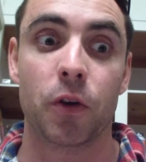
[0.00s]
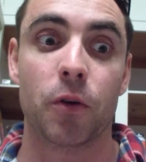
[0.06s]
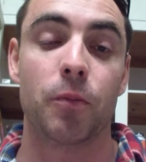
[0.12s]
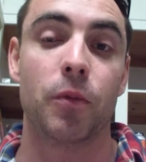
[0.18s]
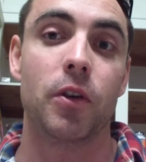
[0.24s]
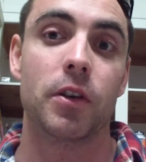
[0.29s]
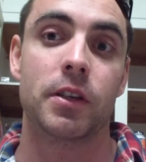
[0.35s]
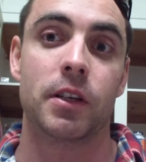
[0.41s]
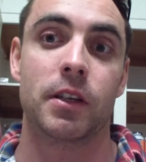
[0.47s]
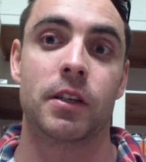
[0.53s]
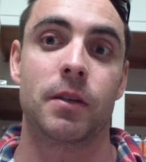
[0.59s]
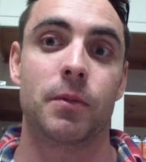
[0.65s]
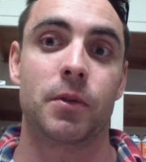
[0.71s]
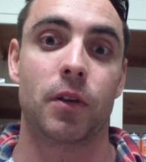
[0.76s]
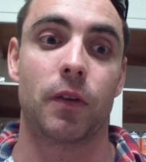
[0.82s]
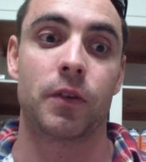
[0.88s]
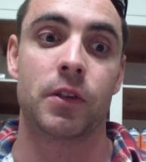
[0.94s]
Your immune
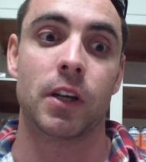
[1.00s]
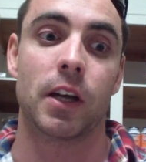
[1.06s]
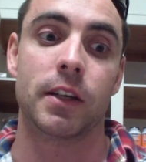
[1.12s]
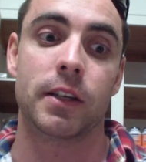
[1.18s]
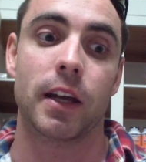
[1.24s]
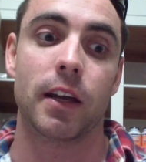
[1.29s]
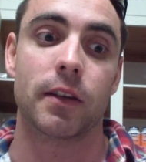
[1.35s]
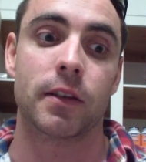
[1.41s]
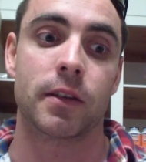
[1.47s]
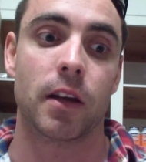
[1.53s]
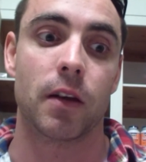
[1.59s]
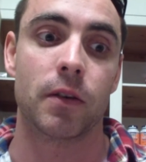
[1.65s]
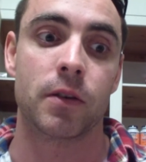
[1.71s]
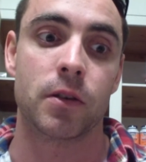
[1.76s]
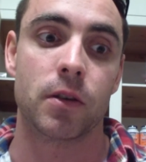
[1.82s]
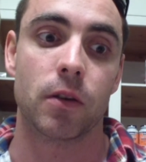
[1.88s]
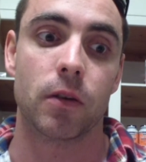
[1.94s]
system sort of shut down. So
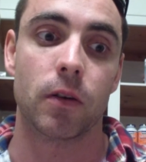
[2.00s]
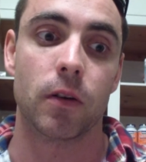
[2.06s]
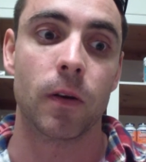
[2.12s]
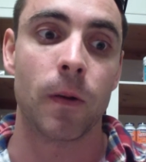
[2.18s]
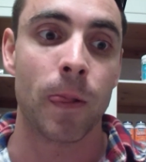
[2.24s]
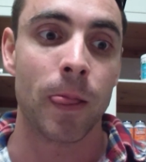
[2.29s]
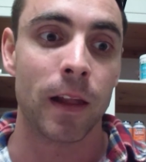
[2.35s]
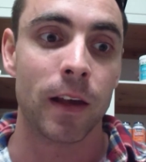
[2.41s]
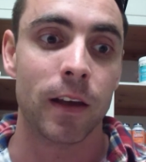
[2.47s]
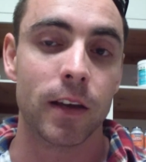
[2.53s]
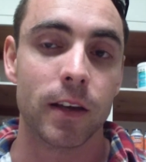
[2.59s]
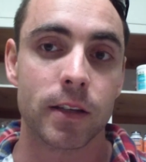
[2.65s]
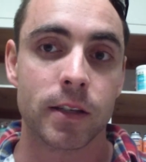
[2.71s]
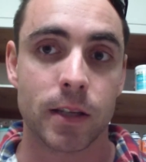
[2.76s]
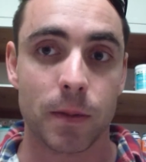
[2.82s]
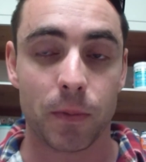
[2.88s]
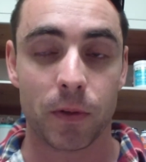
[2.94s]
it's your
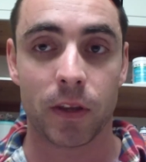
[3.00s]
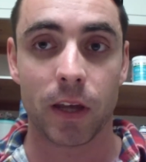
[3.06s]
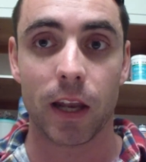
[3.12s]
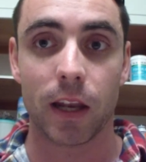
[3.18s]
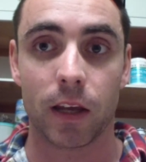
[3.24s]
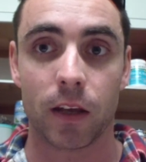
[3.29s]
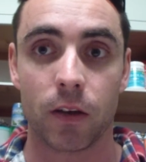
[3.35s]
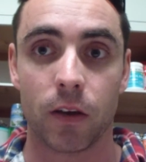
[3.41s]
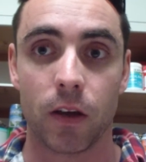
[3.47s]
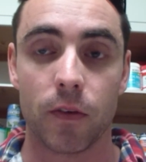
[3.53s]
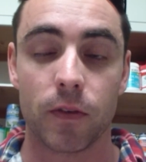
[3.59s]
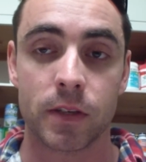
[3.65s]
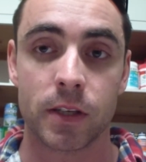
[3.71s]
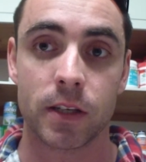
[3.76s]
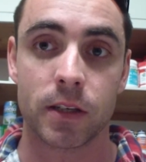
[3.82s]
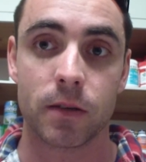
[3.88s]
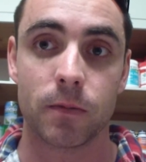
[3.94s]
sympathetic
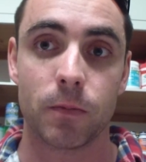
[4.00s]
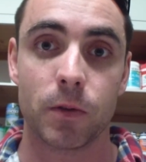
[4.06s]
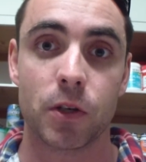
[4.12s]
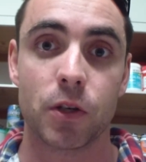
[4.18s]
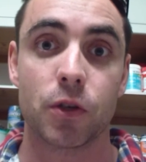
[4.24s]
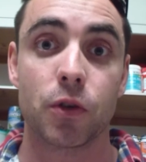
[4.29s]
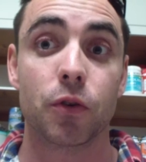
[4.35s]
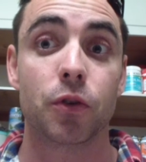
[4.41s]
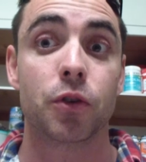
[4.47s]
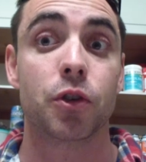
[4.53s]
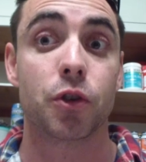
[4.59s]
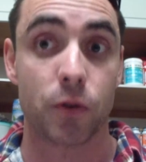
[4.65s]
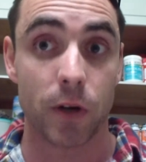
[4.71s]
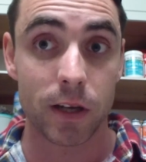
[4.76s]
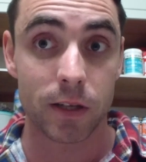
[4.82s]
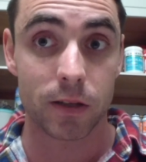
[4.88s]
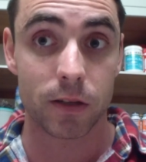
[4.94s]
nervous system, which is your
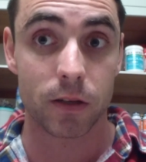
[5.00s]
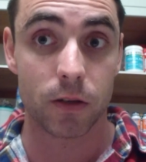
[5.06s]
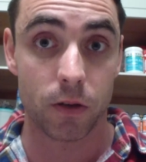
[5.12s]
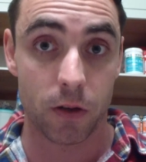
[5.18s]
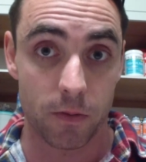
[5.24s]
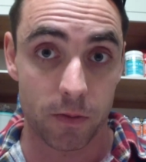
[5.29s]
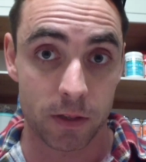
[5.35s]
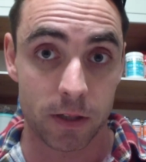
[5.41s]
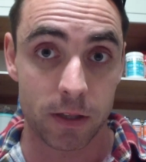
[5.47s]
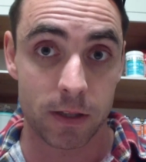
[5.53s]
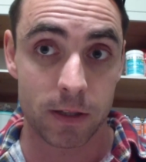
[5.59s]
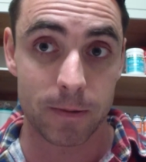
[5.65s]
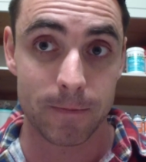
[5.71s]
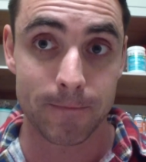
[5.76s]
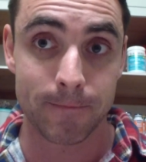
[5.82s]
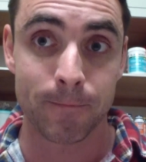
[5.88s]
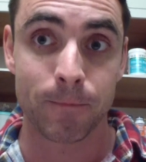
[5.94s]
stress nervous
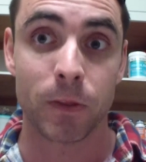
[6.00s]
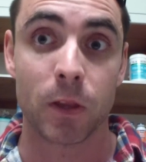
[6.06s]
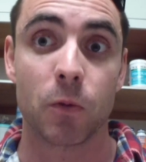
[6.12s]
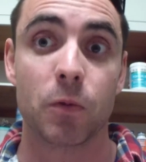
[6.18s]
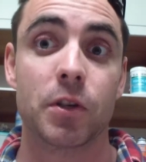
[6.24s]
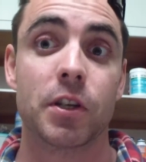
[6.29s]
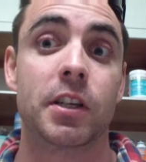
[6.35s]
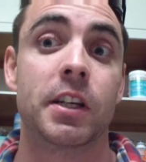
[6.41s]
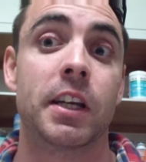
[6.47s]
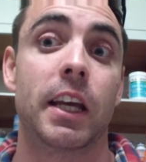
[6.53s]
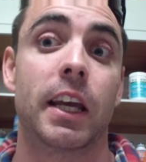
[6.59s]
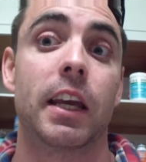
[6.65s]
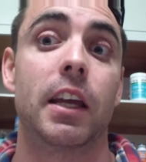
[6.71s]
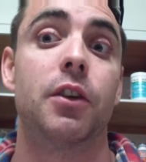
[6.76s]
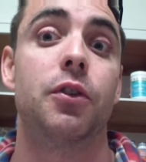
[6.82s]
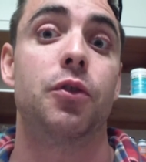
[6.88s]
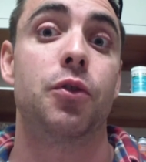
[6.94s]
system, which is
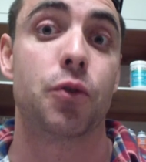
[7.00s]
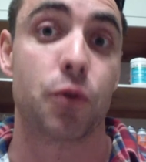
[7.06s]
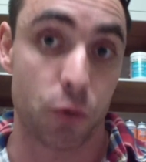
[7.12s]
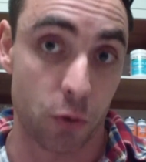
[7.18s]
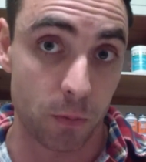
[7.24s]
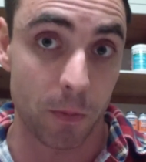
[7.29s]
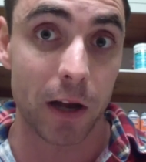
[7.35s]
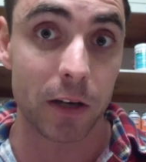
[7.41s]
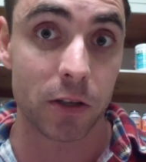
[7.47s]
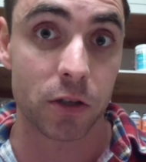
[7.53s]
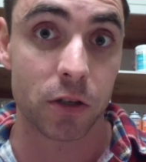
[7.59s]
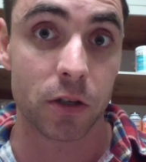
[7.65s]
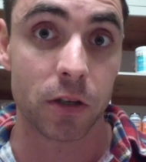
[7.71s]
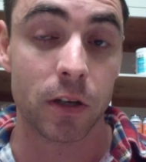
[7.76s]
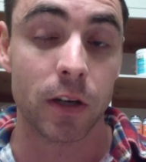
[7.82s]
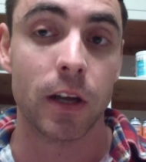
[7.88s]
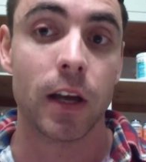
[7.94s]
kicking in too
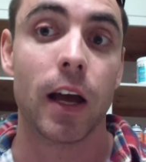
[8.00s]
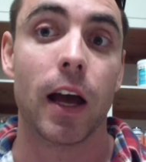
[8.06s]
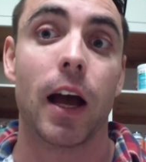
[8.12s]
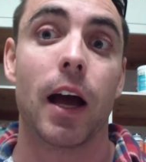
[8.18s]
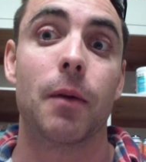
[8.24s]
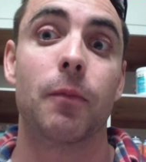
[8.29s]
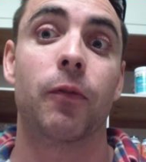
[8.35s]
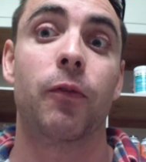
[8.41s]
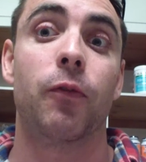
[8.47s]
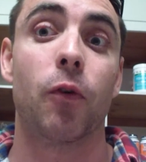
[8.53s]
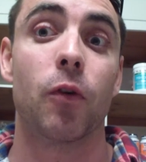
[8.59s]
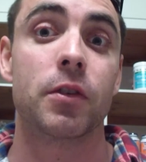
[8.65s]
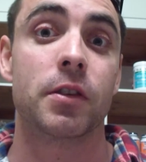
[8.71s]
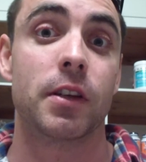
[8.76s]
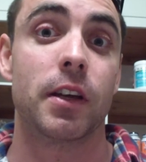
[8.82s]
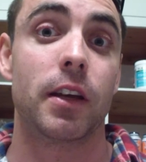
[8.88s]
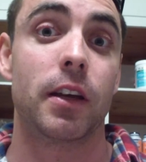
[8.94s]
much,
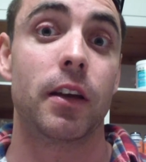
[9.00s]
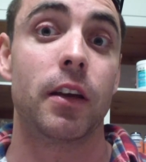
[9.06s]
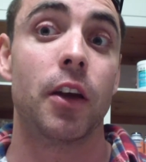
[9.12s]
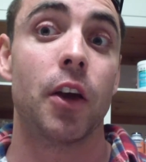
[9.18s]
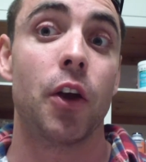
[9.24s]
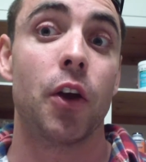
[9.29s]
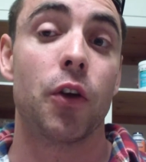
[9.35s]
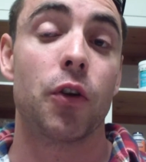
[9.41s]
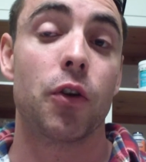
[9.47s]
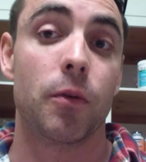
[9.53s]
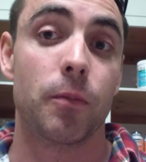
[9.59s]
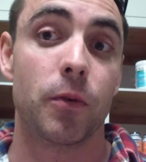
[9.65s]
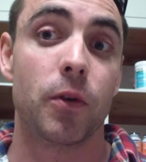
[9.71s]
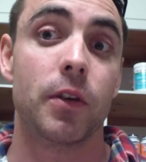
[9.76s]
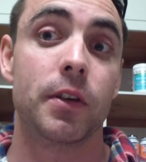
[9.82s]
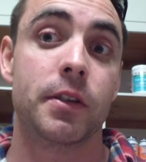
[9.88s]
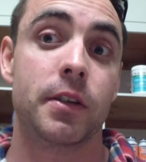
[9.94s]
forcing your
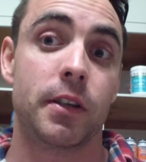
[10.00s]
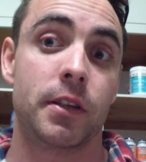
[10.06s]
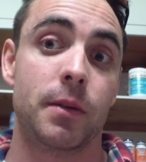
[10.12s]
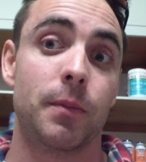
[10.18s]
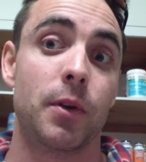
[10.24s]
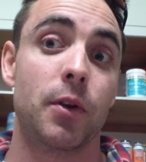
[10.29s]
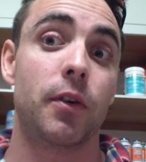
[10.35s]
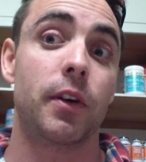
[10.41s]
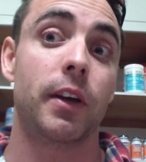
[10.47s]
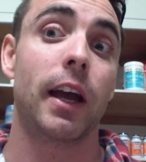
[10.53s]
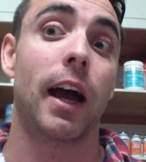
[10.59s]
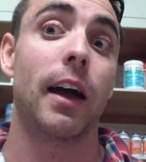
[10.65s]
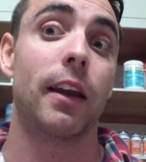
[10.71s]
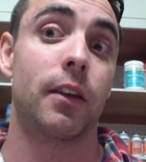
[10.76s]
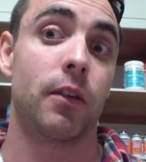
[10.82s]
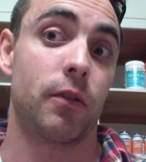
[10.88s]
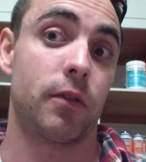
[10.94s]
immune system and your
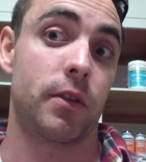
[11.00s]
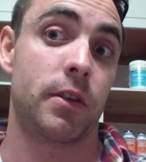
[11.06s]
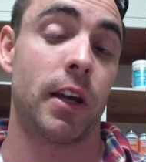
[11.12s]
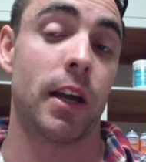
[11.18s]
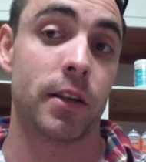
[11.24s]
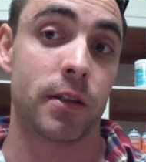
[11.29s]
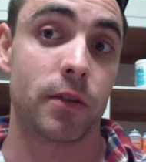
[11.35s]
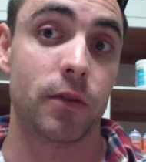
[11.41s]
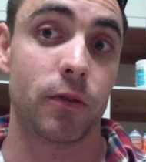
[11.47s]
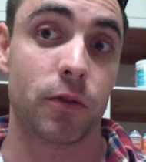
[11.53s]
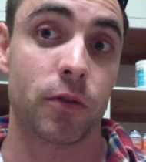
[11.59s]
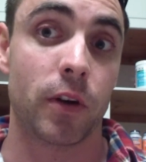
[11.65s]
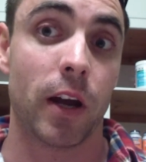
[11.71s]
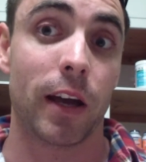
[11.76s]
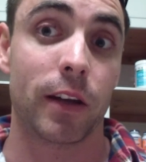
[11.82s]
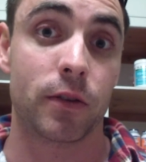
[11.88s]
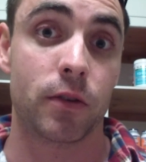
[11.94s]
gut and your intestinal
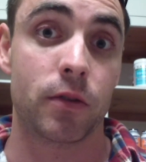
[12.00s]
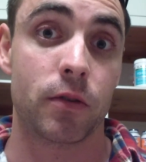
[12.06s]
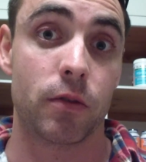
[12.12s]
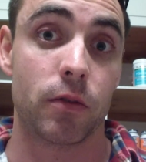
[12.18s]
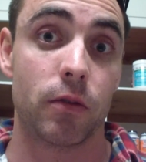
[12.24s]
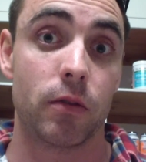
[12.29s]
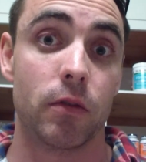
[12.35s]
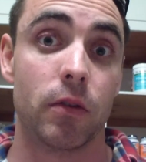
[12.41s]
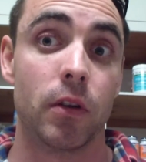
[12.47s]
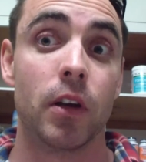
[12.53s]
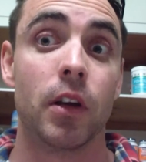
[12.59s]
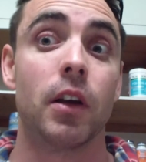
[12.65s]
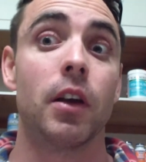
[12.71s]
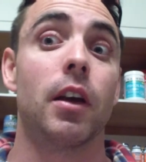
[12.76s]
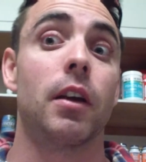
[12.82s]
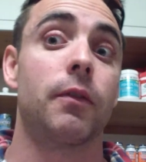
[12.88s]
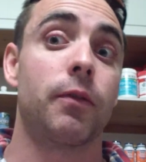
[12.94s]
tracts to
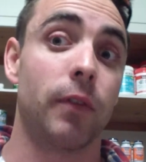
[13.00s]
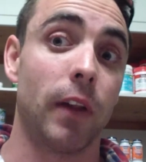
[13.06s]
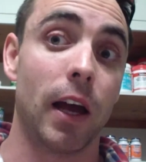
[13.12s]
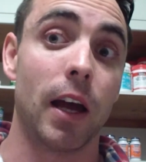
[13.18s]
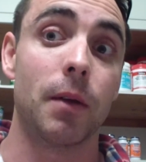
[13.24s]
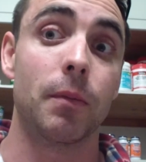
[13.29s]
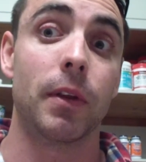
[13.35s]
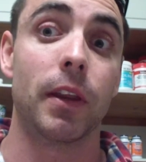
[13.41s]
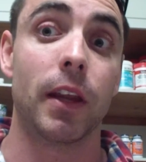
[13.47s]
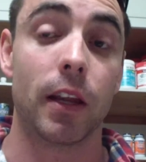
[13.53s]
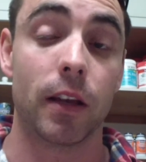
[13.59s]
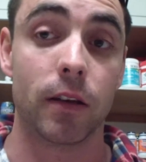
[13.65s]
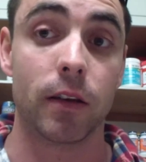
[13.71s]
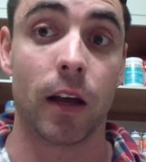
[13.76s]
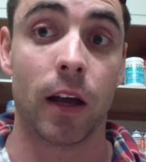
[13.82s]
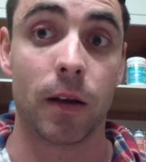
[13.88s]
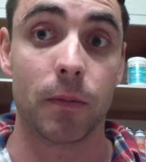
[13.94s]
inflame, and
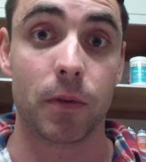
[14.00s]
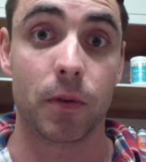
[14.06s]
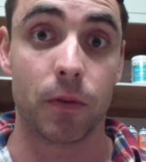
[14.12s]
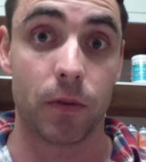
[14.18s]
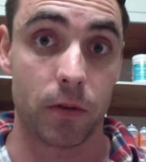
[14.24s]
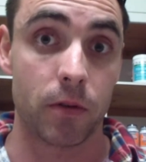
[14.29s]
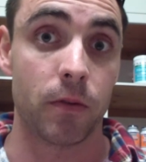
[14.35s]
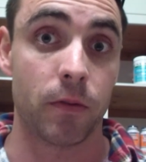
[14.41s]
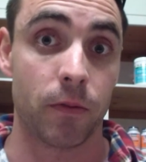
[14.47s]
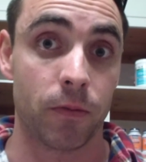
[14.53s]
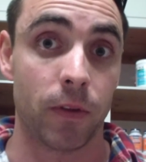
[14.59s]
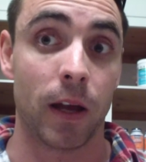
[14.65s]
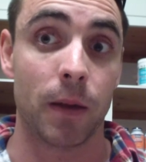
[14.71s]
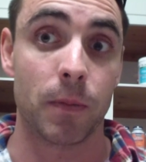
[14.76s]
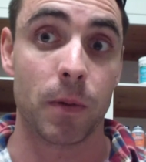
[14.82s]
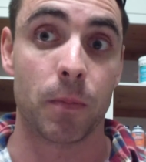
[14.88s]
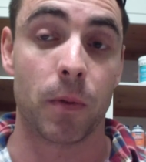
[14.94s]
then you
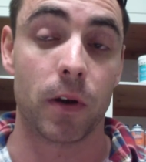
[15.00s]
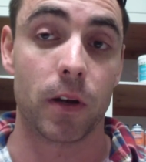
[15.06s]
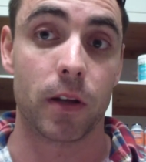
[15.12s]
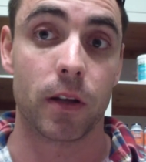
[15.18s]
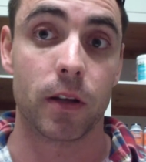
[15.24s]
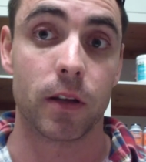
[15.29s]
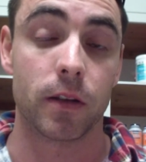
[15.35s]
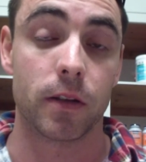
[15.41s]
inflame your body